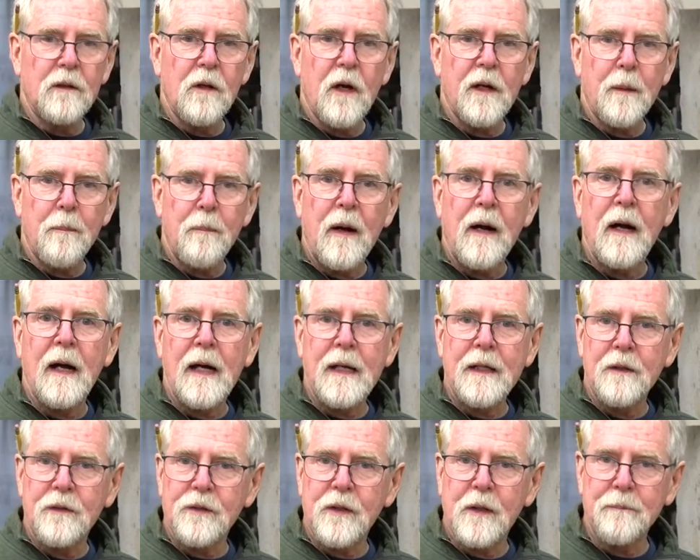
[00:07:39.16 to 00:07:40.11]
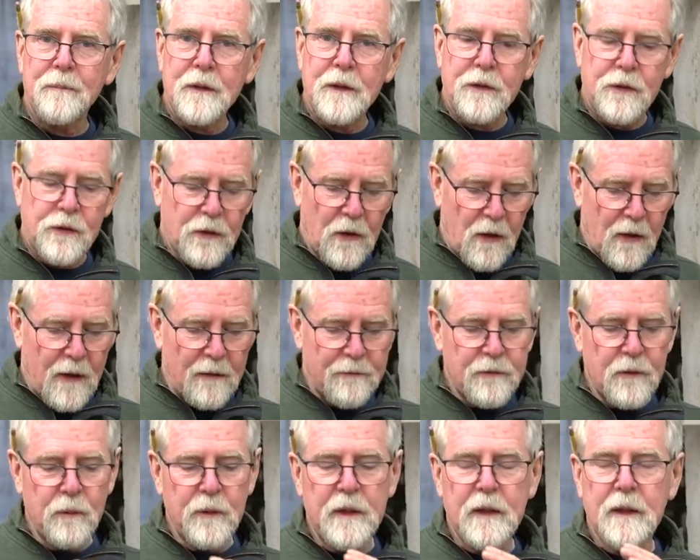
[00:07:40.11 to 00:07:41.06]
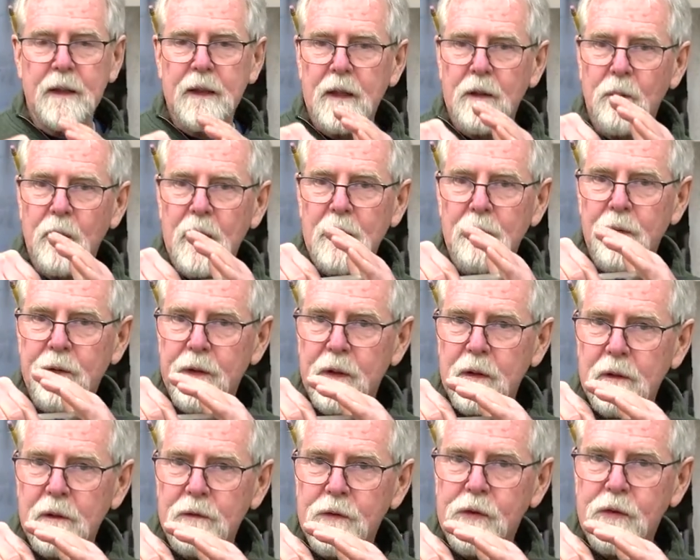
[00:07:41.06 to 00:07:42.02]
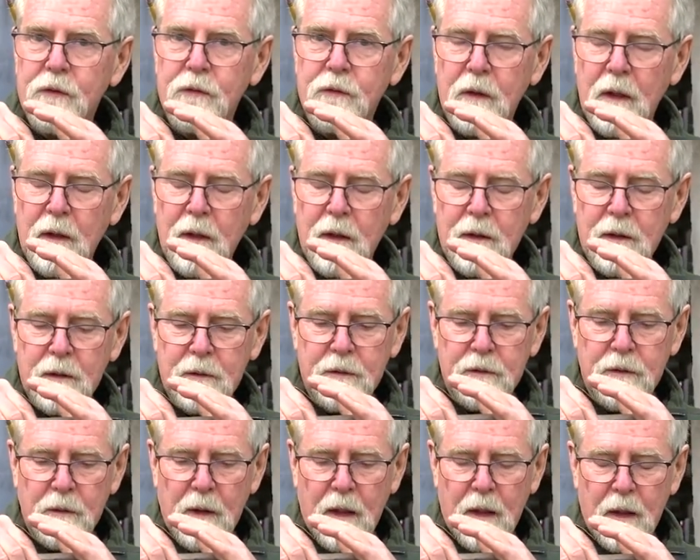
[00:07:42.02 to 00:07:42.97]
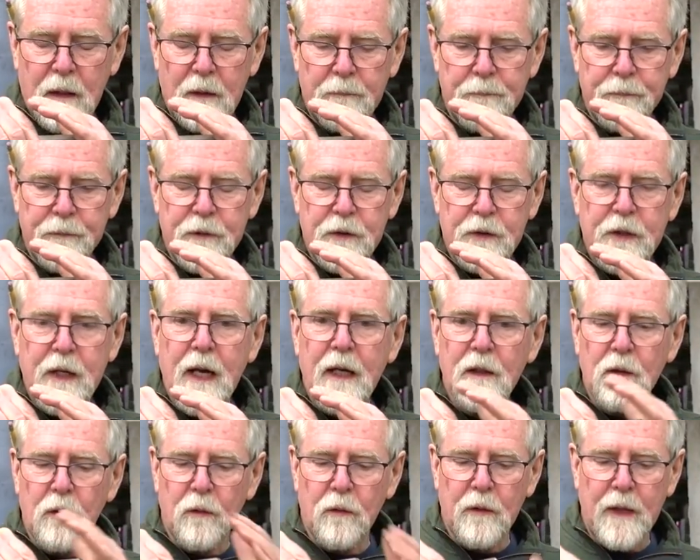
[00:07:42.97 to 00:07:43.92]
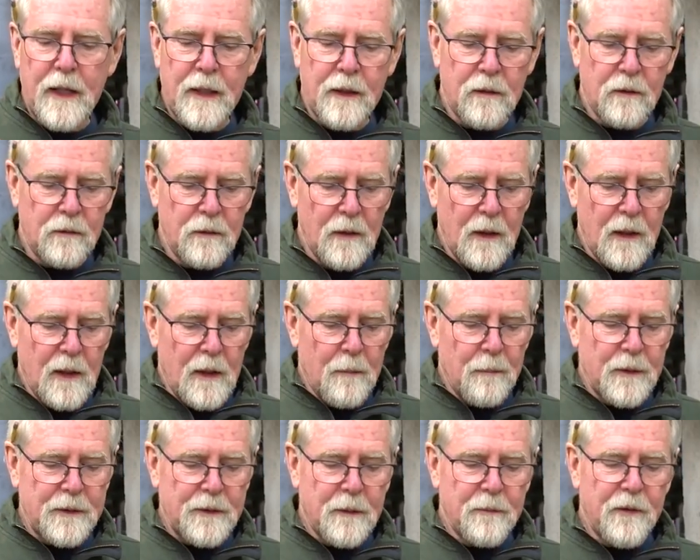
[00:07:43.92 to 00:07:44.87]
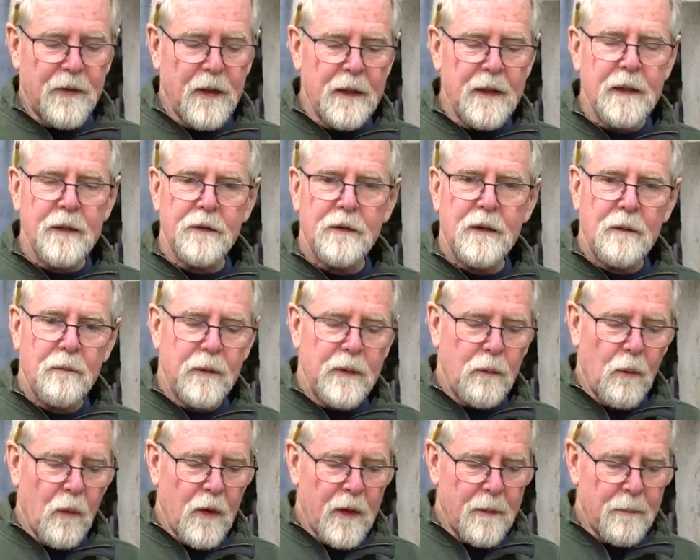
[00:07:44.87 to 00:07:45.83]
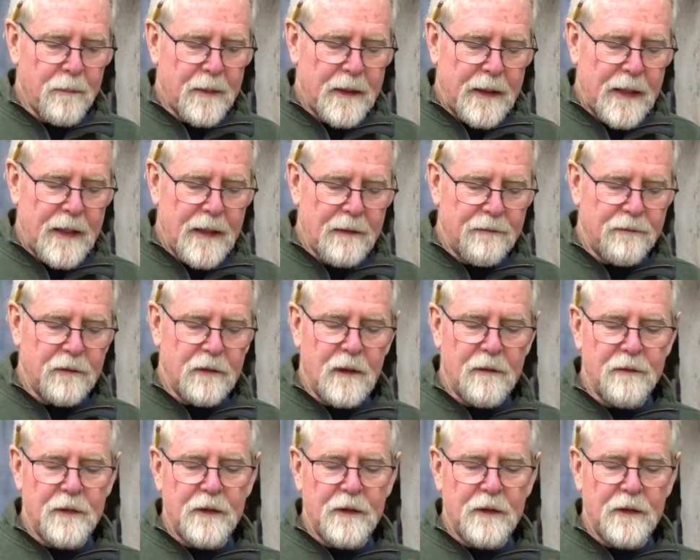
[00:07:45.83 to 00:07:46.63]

a lot of pine or something soft, we can get away with a little shallower angle. But the thing is that we want to be careful